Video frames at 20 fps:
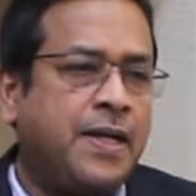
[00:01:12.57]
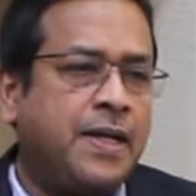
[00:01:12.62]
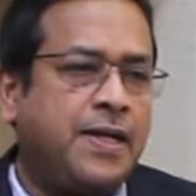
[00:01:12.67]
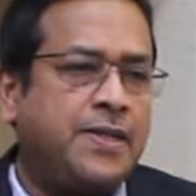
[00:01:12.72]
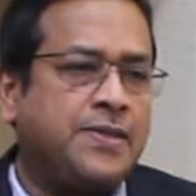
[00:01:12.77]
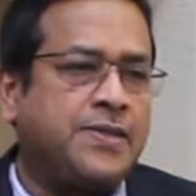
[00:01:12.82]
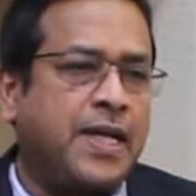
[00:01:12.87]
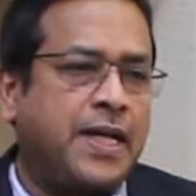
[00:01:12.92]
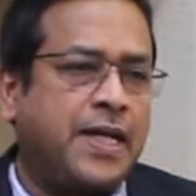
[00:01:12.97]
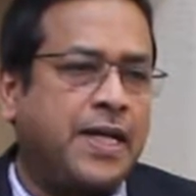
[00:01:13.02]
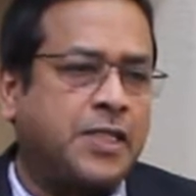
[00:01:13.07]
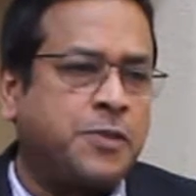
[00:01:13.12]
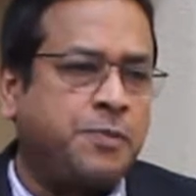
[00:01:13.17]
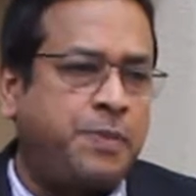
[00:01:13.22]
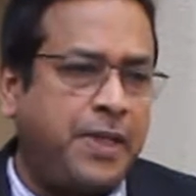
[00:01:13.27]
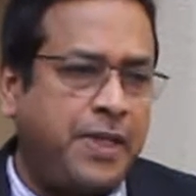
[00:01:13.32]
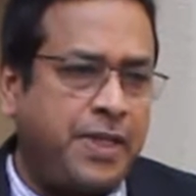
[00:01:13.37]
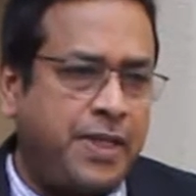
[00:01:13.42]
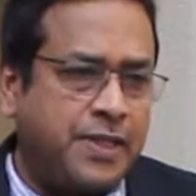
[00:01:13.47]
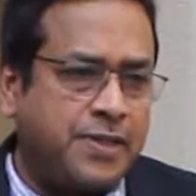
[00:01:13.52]
design
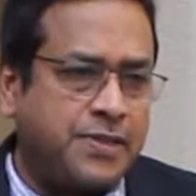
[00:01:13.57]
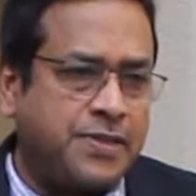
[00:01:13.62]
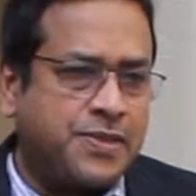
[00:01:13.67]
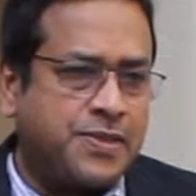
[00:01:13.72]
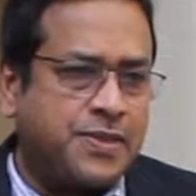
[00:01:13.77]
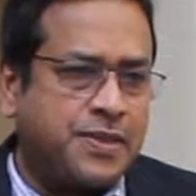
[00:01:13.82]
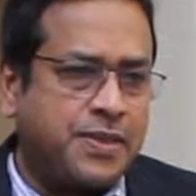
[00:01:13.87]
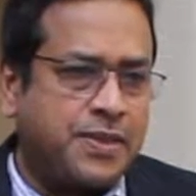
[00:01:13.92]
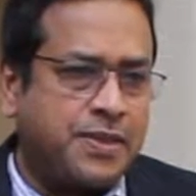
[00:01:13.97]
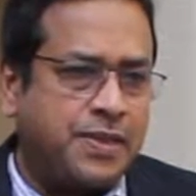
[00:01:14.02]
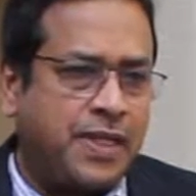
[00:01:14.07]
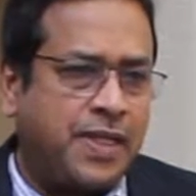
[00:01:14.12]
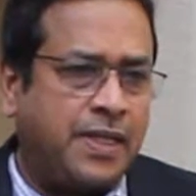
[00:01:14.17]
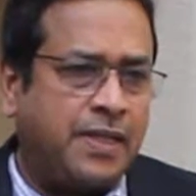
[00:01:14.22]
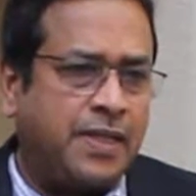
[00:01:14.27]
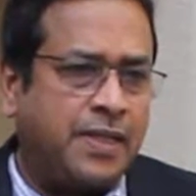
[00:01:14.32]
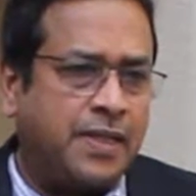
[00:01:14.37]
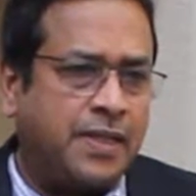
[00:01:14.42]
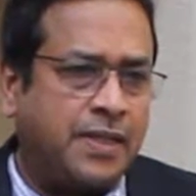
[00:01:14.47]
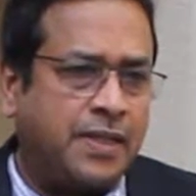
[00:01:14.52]
experience
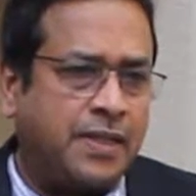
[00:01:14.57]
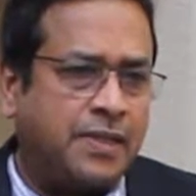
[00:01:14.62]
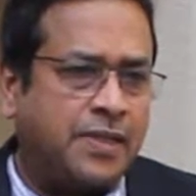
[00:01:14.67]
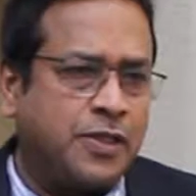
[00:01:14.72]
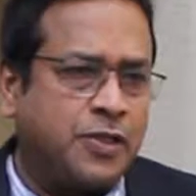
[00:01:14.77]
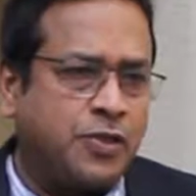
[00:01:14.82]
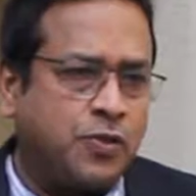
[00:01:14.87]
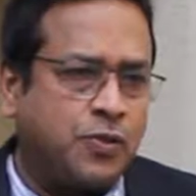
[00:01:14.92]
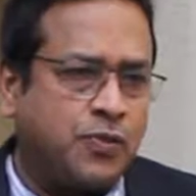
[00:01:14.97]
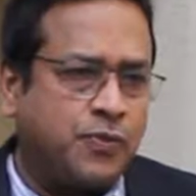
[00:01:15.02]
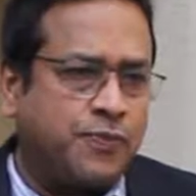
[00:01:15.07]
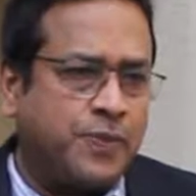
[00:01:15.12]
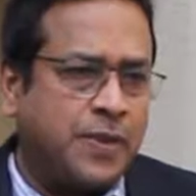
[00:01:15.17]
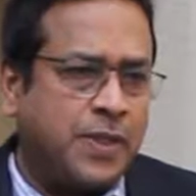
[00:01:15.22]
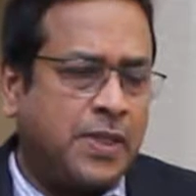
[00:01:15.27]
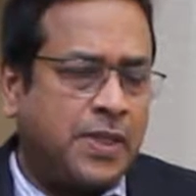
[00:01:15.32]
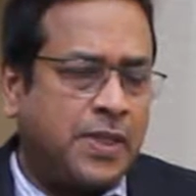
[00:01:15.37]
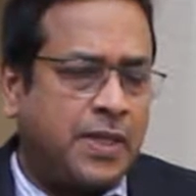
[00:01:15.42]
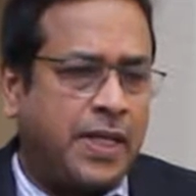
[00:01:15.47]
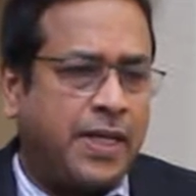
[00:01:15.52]
in the two
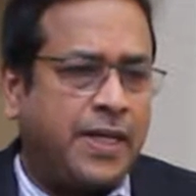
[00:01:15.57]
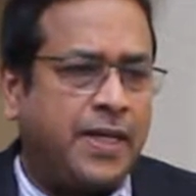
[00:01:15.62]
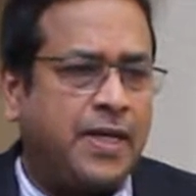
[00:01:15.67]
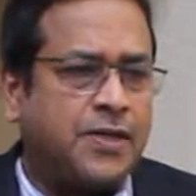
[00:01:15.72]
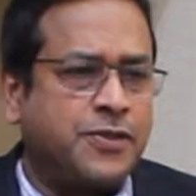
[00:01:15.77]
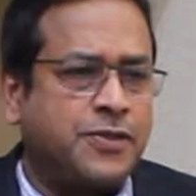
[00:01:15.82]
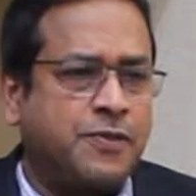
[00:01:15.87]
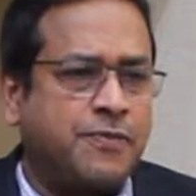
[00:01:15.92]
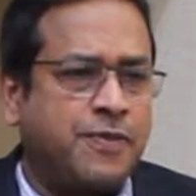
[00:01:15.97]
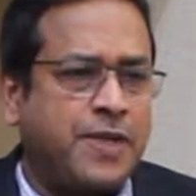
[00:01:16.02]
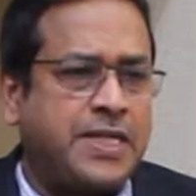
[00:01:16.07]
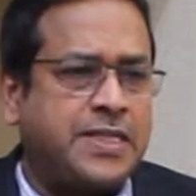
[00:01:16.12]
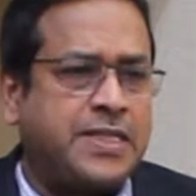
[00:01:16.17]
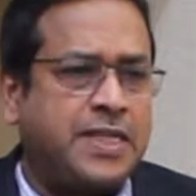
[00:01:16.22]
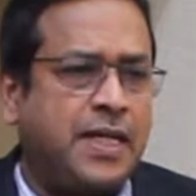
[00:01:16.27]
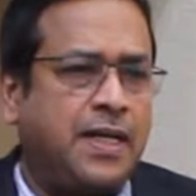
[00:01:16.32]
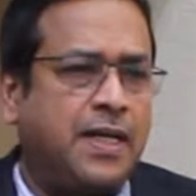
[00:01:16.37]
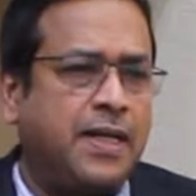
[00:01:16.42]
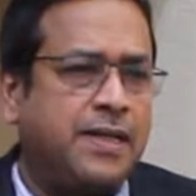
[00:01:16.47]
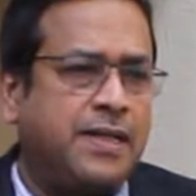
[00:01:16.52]
areas of
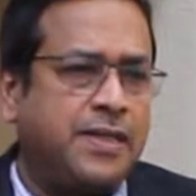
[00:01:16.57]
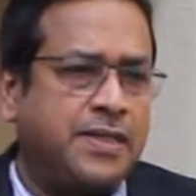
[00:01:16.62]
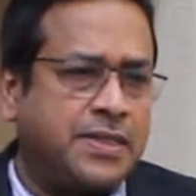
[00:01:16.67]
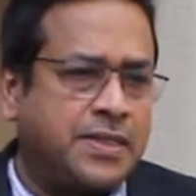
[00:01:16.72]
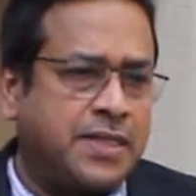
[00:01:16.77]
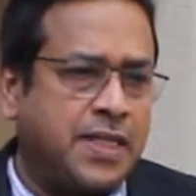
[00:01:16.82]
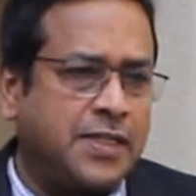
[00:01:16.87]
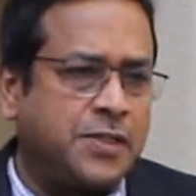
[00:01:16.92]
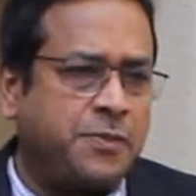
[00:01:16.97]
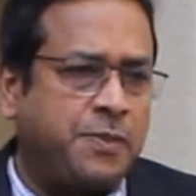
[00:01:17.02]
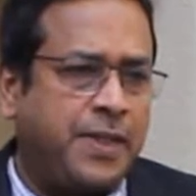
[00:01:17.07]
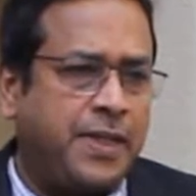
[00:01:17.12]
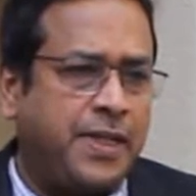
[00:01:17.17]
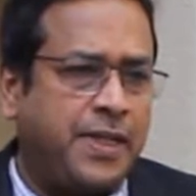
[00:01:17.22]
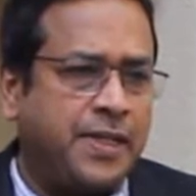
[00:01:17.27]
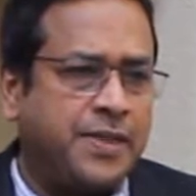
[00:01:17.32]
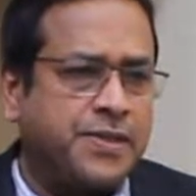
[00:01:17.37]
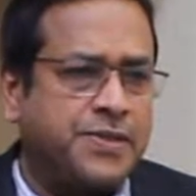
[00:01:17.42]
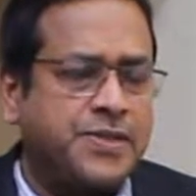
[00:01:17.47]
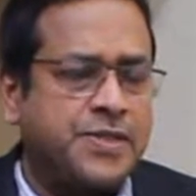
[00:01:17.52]
retail and digital
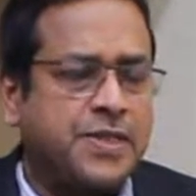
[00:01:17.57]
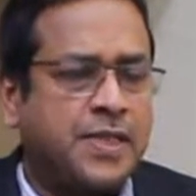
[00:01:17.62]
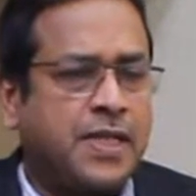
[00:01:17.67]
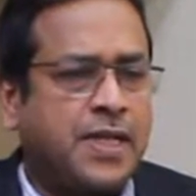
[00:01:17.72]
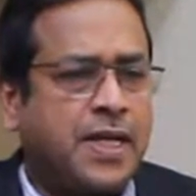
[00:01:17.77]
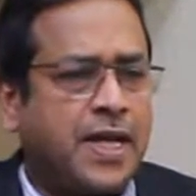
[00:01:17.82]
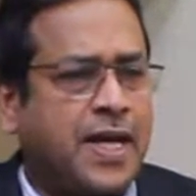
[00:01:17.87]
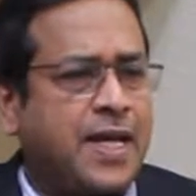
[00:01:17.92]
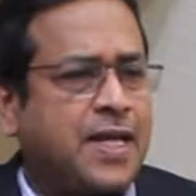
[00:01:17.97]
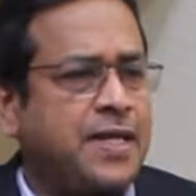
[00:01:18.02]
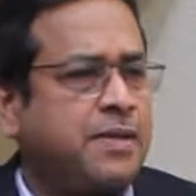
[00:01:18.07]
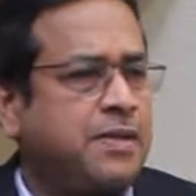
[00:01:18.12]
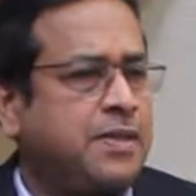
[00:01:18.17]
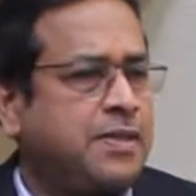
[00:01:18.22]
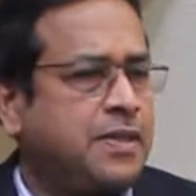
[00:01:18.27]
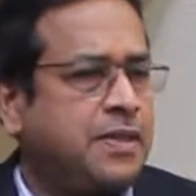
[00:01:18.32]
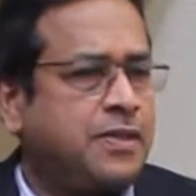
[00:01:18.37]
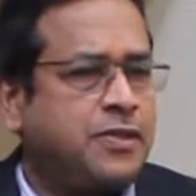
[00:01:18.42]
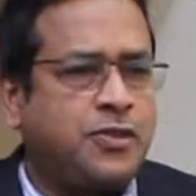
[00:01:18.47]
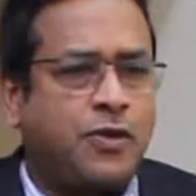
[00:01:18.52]
experience,
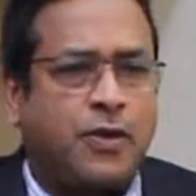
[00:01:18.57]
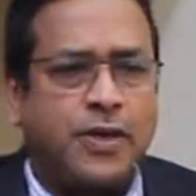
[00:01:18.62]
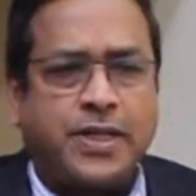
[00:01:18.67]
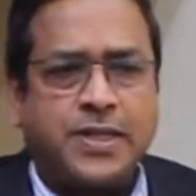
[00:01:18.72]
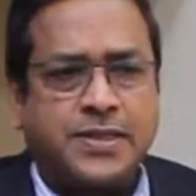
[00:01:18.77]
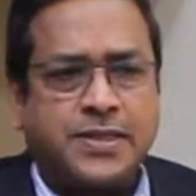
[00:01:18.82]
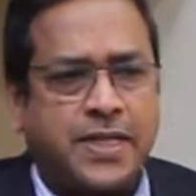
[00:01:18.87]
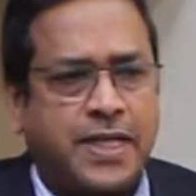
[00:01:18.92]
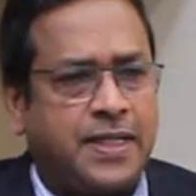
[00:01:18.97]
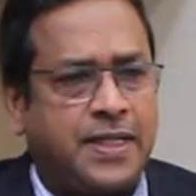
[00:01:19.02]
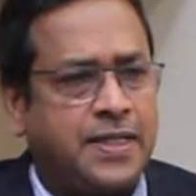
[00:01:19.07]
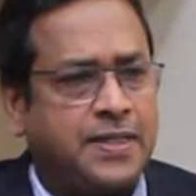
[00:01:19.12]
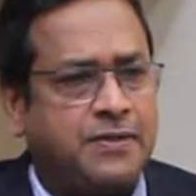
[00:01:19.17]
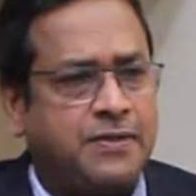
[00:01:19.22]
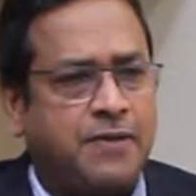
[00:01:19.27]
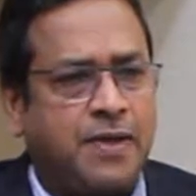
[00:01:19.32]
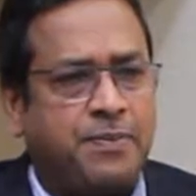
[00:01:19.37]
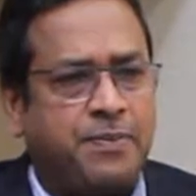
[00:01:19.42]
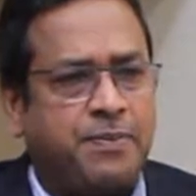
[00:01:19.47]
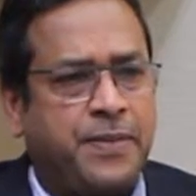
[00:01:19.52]
and toy design and
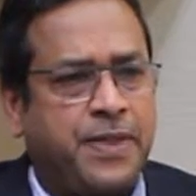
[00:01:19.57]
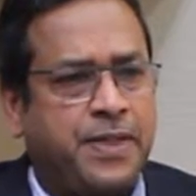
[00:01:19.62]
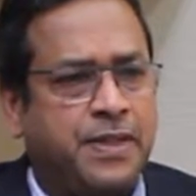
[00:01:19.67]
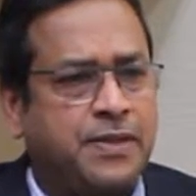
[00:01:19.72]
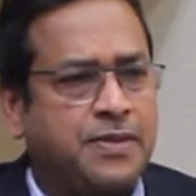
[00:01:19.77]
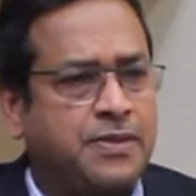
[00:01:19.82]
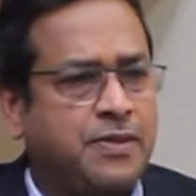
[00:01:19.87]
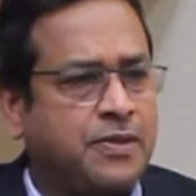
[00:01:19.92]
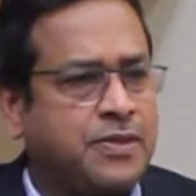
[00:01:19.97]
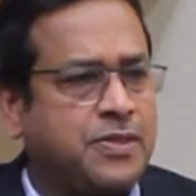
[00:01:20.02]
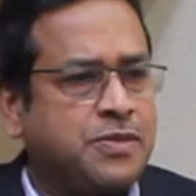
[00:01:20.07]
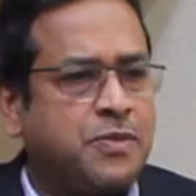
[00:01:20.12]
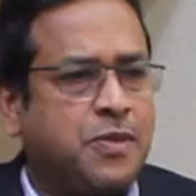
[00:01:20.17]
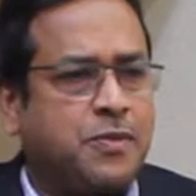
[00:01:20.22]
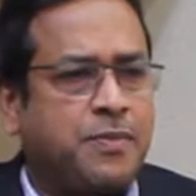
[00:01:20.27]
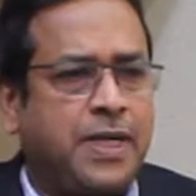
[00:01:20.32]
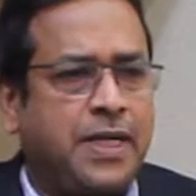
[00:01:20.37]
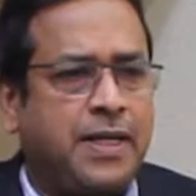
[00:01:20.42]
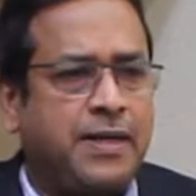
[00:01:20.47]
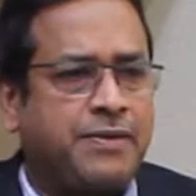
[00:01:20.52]
development,
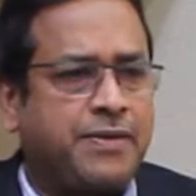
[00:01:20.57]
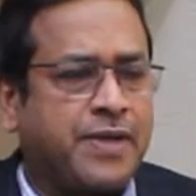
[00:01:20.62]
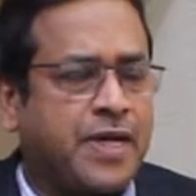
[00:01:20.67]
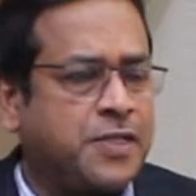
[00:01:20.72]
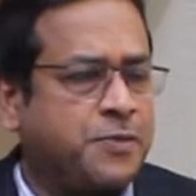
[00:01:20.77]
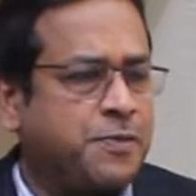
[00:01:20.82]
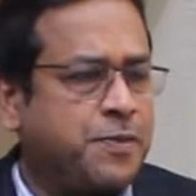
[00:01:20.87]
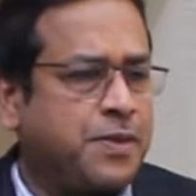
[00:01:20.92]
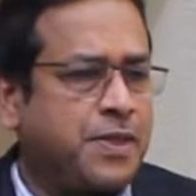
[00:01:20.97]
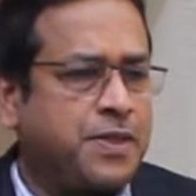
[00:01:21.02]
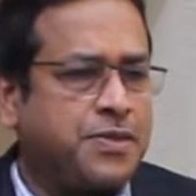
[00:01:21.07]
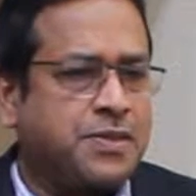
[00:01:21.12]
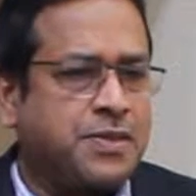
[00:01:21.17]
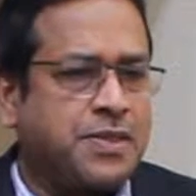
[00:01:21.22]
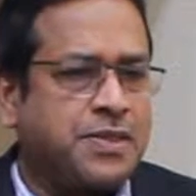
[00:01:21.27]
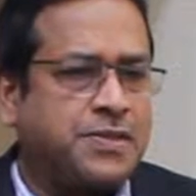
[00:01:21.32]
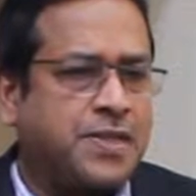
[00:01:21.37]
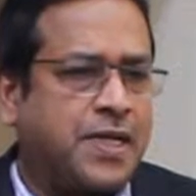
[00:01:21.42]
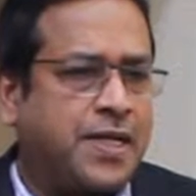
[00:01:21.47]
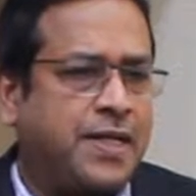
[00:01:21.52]
automobile and transportation
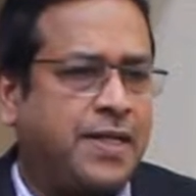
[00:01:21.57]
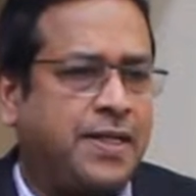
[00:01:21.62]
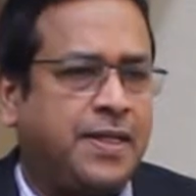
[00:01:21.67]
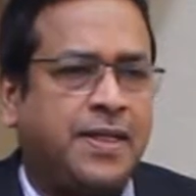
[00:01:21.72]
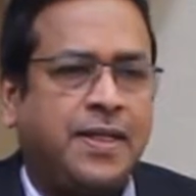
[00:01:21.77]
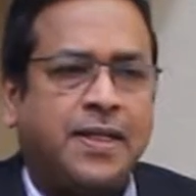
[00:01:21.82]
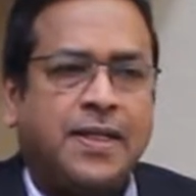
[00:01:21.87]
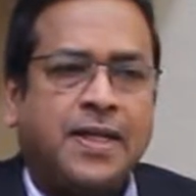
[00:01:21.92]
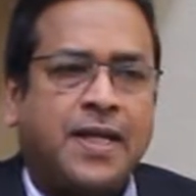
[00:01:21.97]
design.